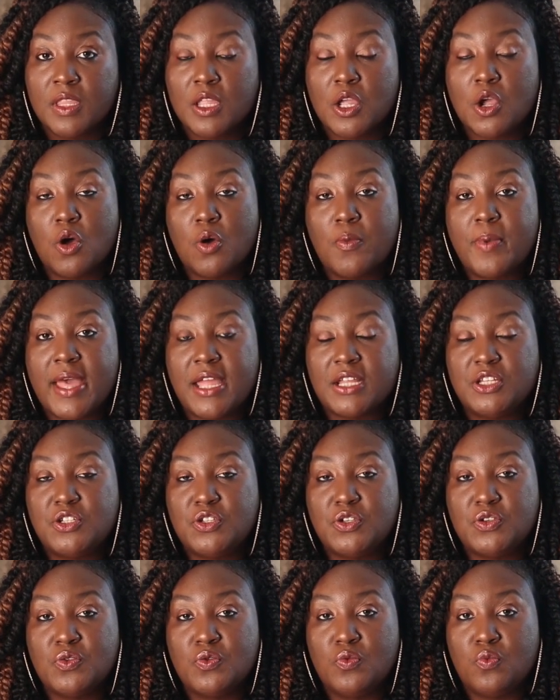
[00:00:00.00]
go back
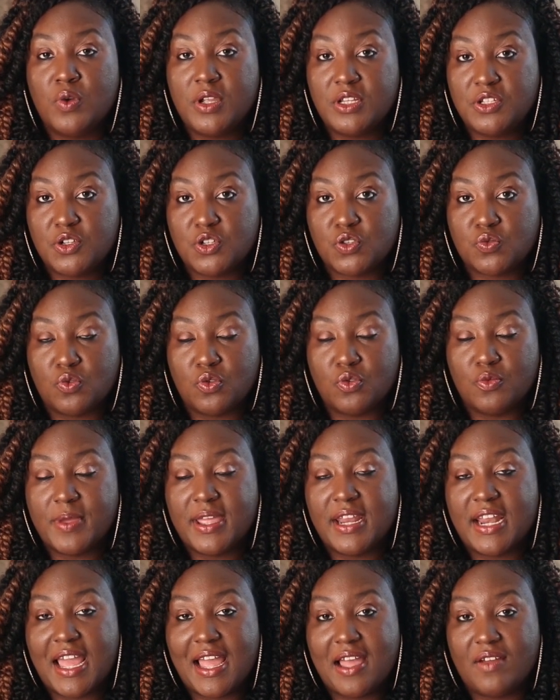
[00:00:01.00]
to Winter's room
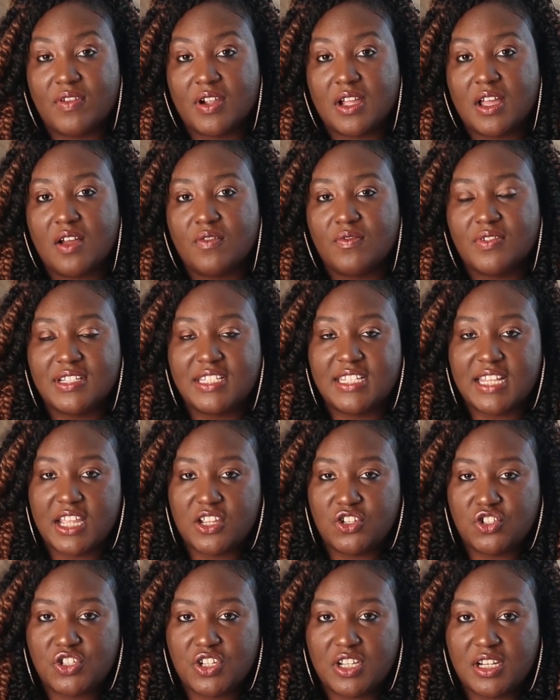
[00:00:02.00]
and have a
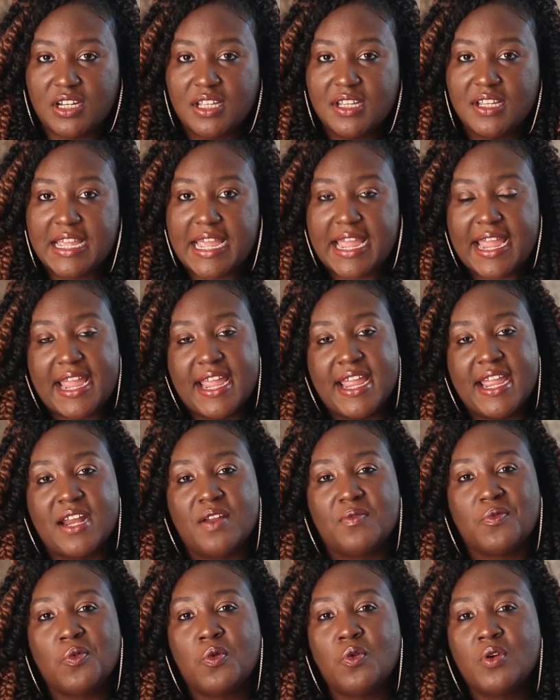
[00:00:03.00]
conversation, and
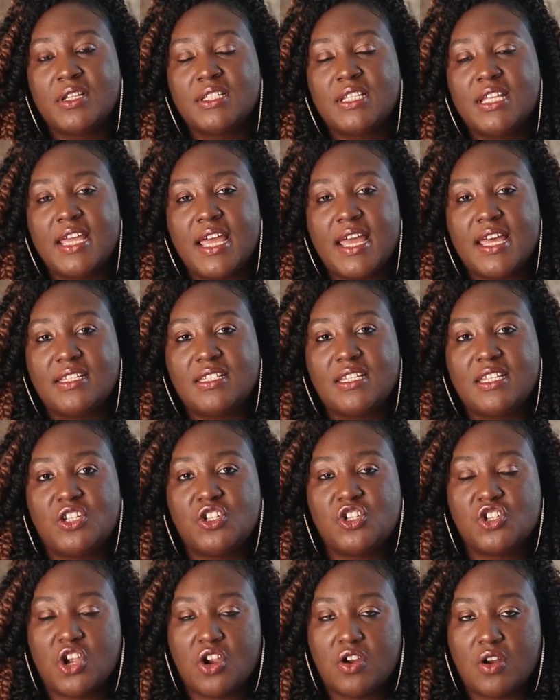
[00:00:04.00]
of course he has his
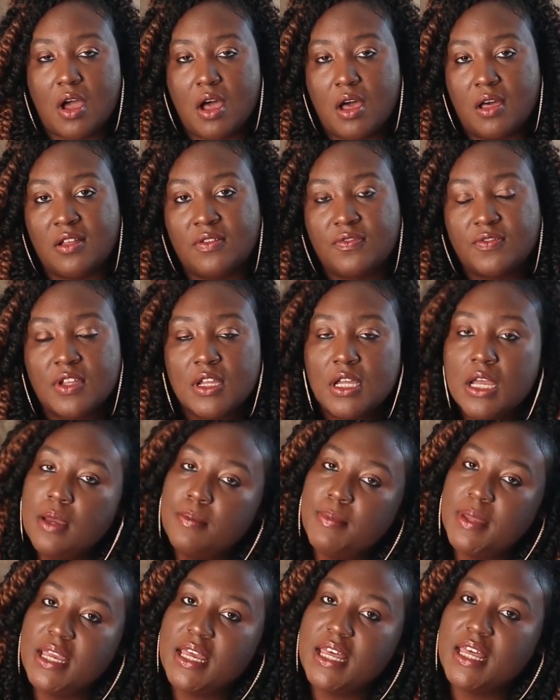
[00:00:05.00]
shirt off
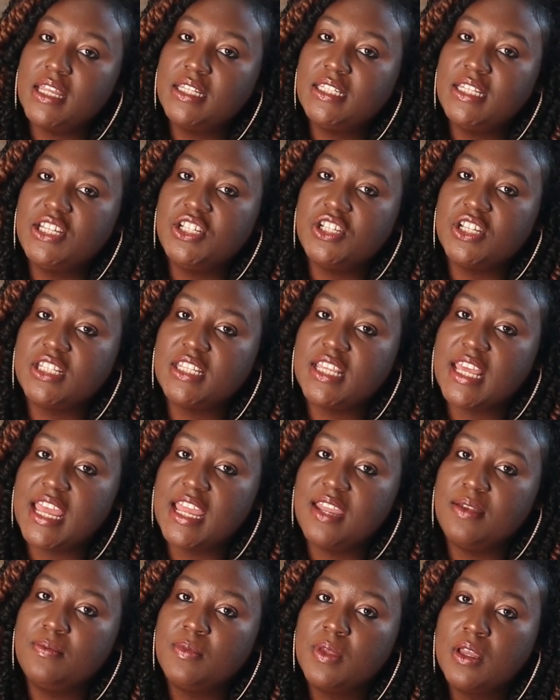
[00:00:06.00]
because he just came